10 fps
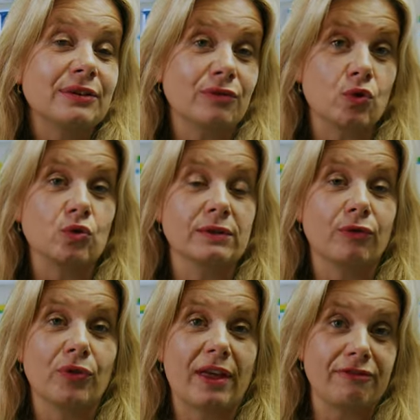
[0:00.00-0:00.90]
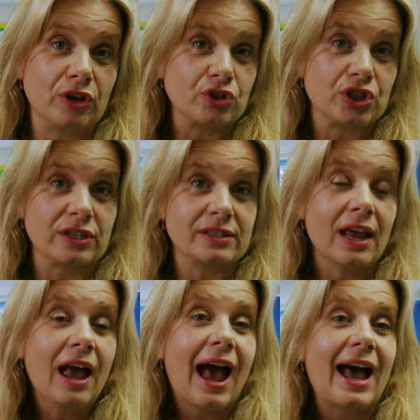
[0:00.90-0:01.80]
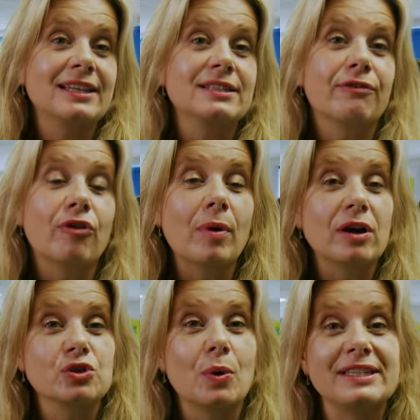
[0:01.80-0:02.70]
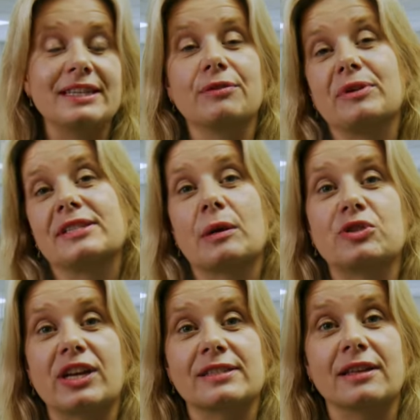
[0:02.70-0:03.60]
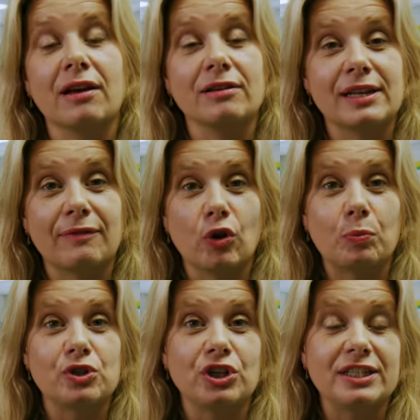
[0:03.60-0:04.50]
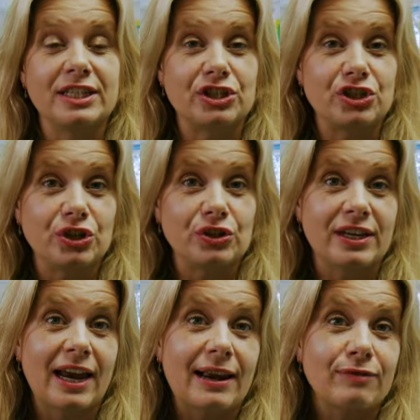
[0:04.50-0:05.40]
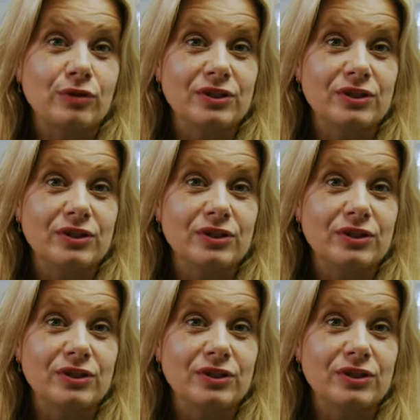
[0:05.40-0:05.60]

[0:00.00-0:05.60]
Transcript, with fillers: of course, for their futures. And from our 23 subjects the girls have the opportunity to choose at A-levels,